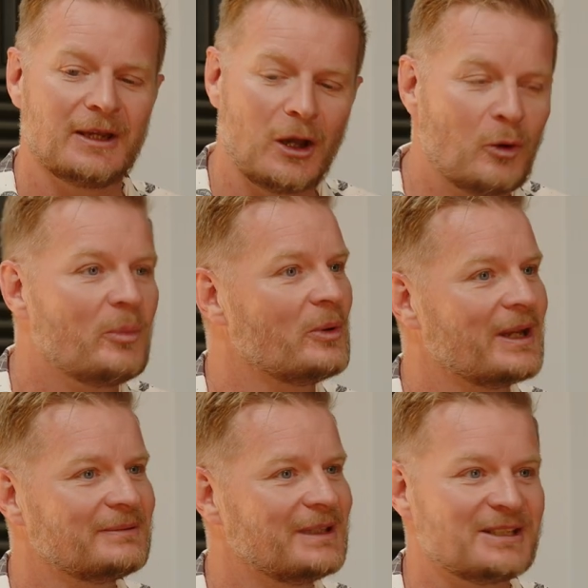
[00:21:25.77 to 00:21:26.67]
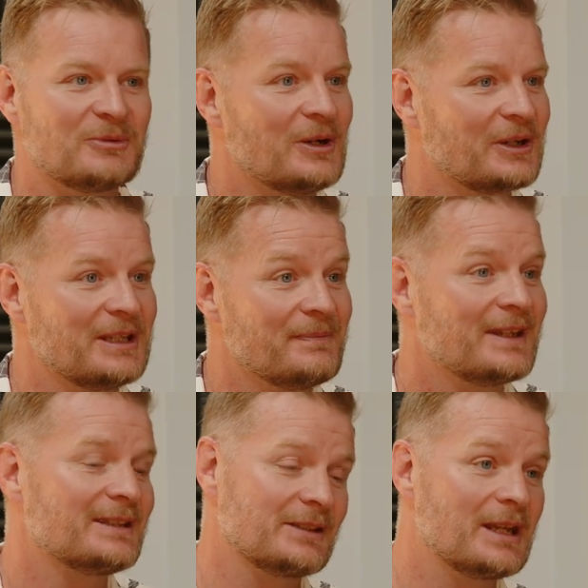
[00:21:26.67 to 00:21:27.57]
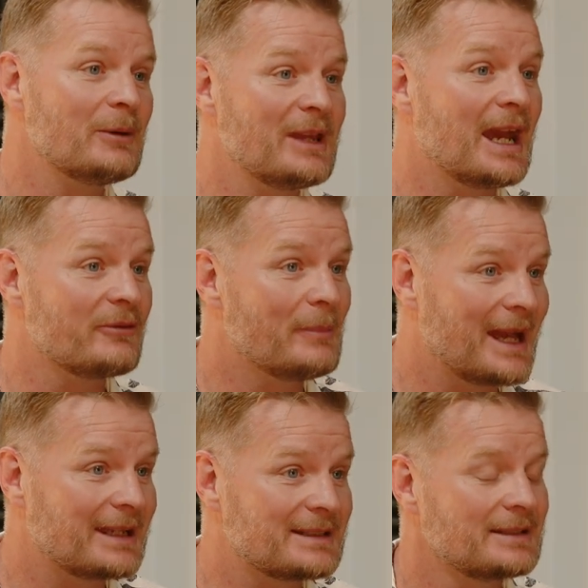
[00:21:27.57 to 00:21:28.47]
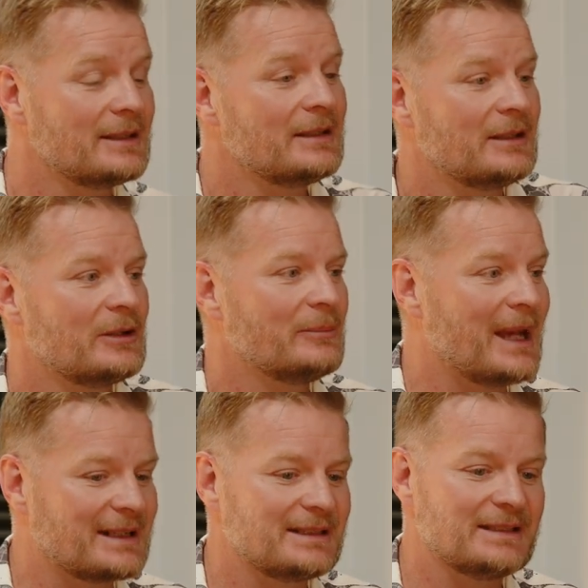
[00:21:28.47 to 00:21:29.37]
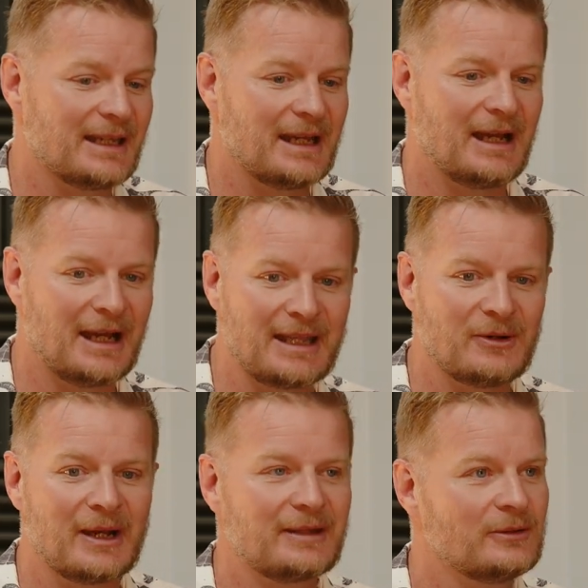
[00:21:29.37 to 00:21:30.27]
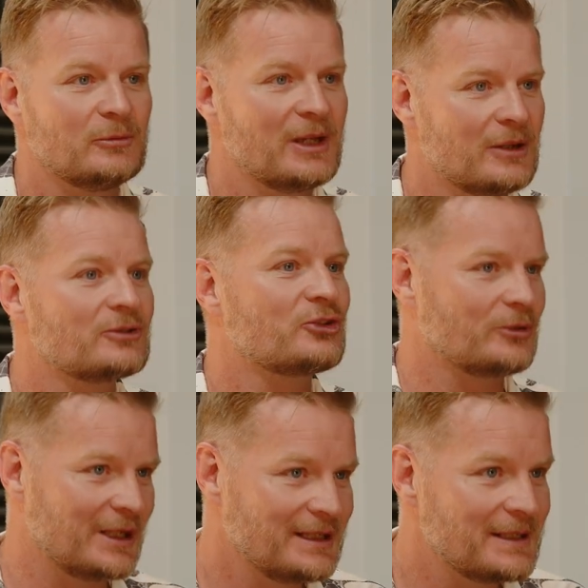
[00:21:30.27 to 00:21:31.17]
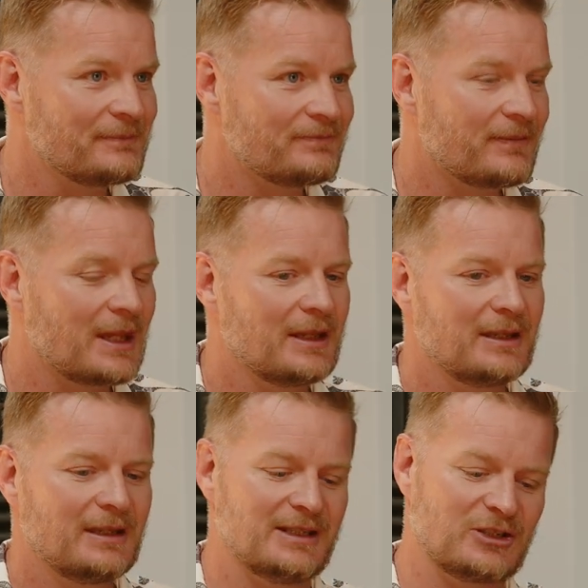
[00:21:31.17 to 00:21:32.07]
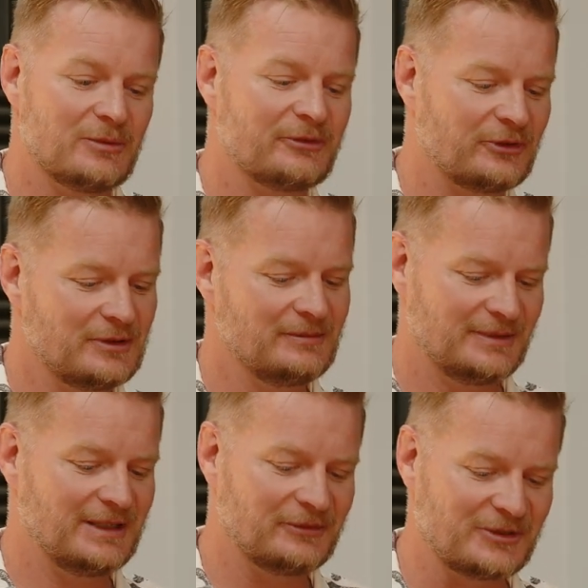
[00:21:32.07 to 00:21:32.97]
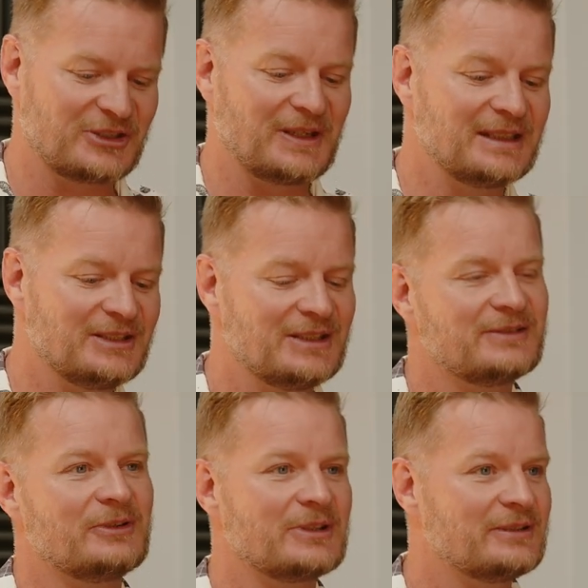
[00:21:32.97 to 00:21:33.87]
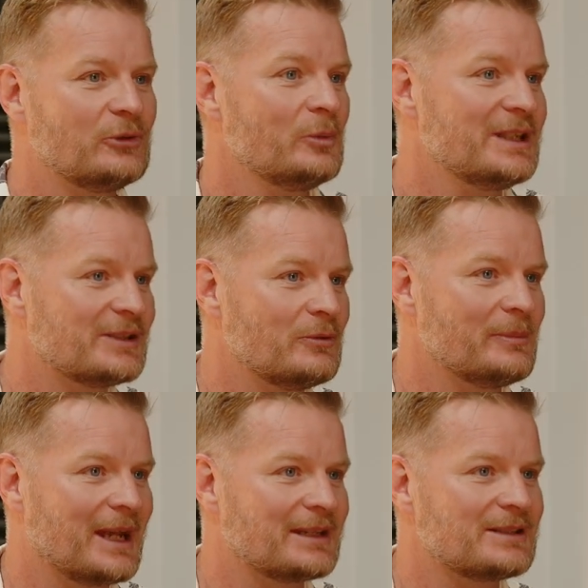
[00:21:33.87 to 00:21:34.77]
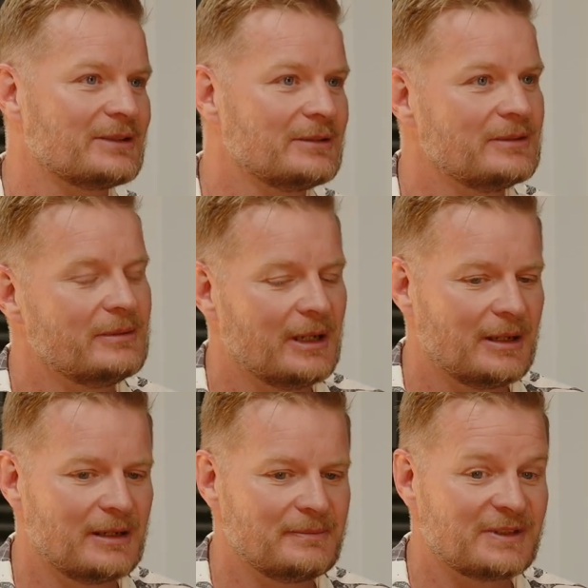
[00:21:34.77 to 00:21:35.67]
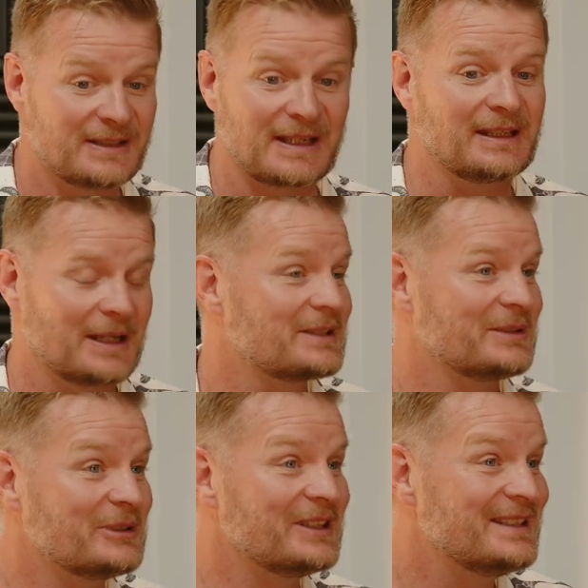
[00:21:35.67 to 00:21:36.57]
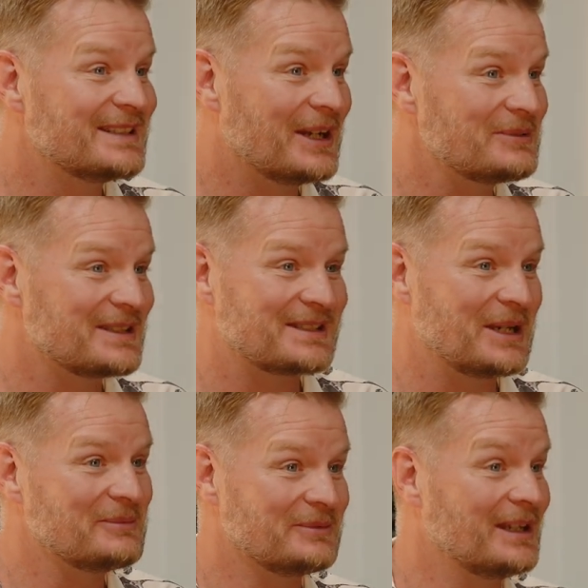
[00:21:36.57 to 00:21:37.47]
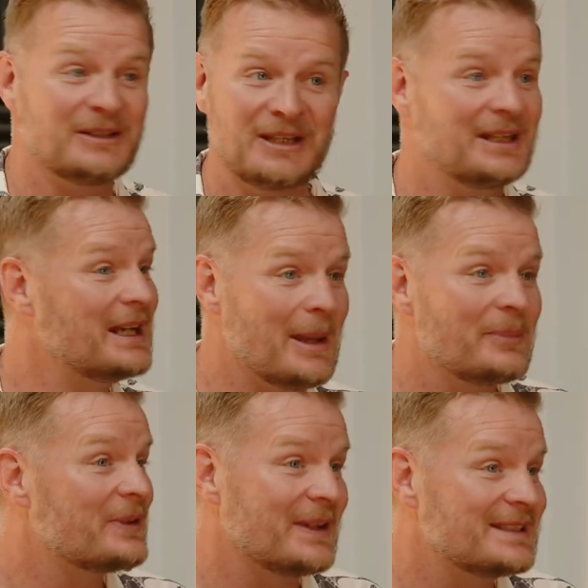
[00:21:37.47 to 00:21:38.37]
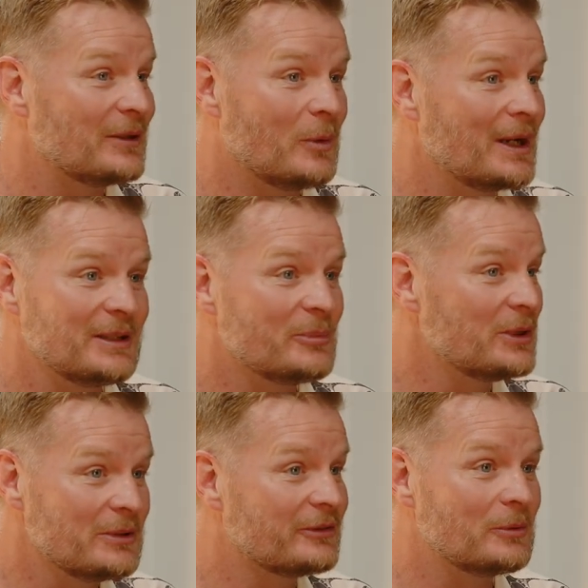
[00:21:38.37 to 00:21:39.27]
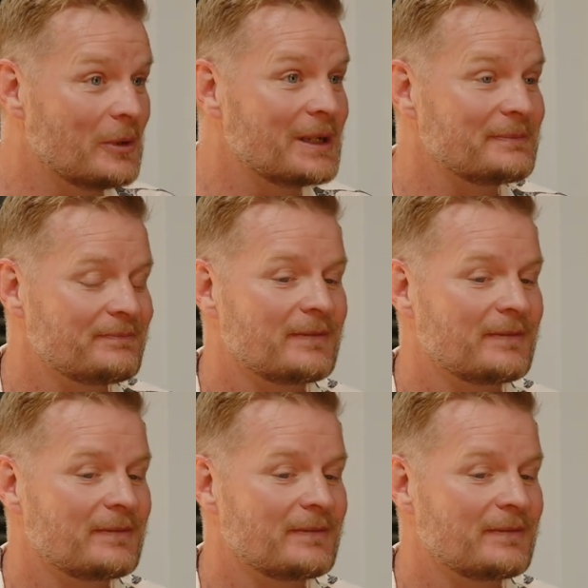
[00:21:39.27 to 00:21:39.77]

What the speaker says: And oh boy, it's working. So now we have Max. Max is our AI that we are training. It's gone through different stages. First of all, we taught Max to take customer details, the same in an empathetic way and beautiful way,